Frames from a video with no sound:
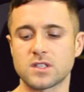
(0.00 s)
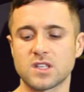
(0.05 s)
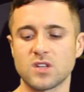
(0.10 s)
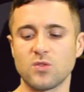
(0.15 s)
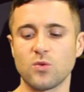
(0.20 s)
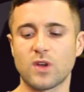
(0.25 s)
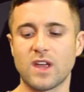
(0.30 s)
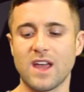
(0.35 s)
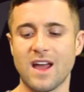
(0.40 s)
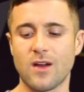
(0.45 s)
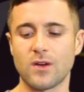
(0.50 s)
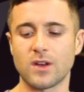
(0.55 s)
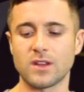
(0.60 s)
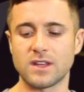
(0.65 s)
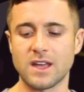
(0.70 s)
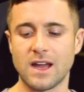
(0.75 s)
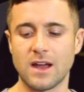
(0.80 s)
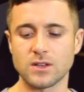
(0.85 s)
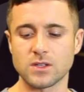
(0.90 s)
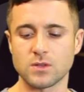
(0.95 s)
is still
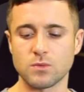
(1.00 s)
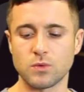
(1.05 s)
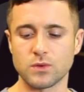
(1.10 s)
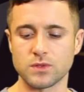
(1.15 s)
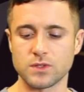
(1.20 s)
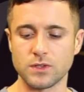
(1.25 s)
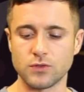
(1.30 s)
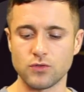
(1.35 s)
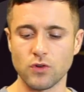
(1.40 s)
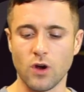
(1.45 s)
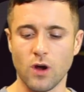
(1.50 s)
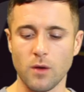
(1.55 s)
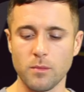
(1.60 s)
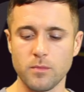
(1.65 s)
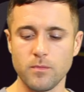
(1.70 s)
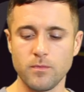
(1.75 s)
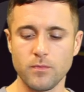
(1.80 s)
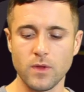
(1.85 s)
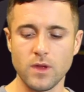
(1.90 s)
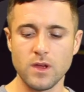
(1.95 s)
counting down towards the
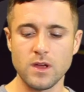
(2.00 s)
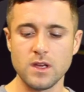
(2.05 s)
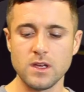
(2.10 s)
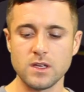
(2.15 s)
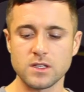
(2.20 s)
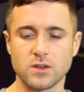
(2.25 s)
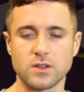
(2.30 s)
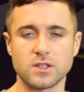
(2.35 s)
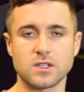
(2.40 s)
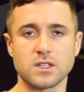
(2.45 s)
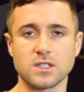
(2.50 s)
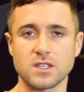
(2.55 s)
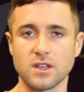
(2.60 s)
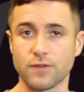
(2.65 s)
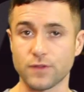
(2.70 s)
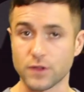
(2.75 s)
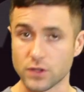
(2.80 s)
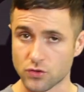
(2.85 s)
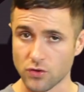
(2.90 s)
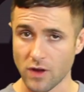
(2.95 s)
drop. So it's as
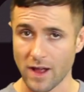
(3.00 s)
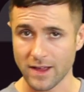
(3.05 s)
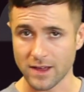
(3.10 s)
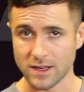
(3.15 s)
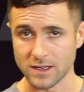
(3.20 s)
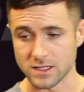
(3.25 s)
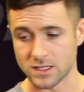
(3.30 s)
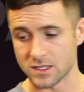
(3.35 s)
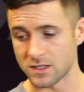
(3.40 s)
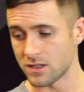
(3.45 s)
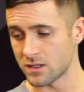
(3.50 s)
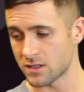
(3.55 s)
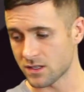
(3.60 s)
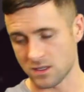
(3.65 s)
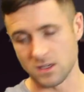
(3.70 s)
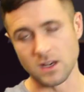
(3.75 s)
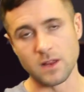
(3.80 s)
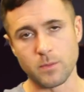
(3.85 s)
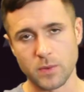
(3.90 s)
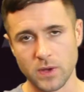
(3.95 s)
if the track is
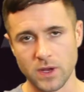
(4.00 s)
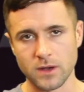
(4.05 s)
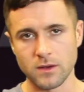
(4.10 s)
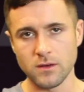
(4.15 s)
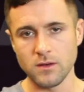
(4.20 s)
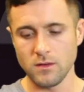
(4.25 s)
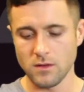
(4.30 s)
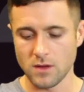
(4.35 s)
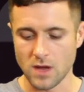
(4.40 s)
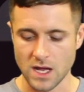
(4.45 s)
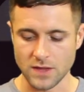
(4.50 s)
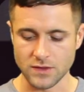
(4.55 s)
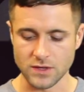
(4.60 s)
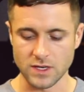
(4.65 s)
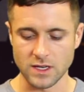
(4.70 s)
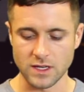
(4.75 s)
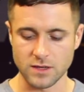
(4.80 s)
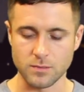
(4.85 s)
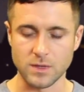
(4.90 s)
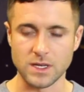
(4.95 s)
slipping
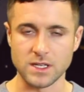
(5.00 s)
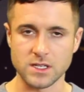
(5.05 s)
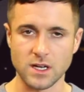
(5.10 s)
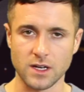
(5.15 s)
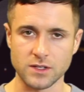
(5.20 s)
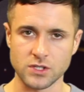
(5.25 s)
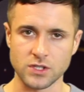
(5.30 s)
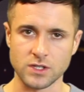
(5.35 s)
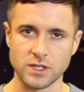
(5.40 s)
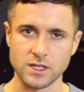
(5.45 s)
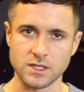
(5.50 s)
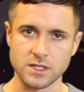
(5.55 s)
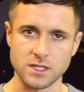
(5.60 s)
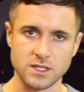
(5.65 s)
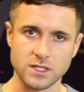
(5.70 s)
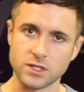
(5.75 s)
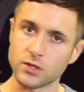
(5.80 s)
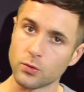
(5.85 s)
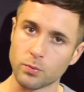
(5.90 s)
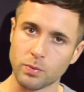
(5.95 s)
underneath me touching this,
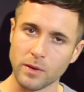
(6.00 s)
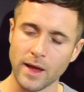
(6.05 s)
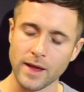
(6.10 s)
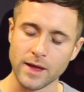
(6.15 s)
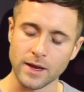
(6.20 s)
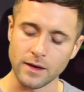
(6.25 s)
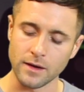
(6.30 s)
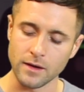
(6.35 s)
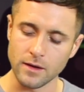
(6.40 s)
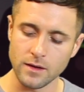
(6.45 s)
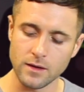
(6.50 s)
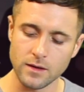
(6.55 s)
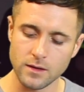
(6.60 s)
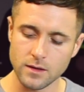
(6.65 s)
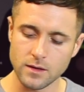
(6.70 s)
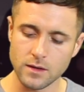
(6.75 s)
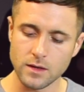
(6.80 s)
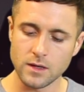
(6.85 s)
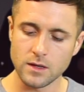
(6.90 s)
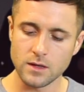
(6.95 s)
it's still playing.
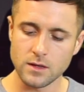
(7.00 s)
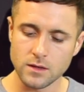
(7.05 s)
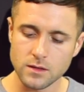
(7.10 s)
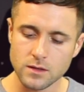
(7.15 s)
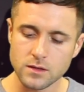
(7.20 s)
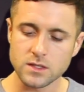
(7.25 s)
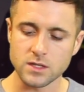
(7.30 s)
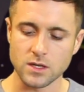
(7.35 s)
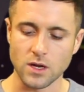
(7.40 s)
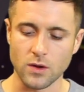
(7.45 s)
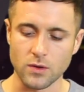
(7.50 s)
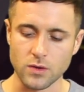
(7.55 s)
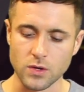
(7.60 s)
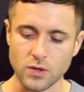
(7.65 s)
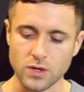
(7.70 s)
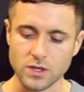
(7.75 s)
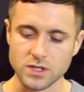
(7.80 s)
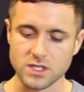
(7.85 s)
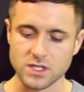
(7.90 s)
So you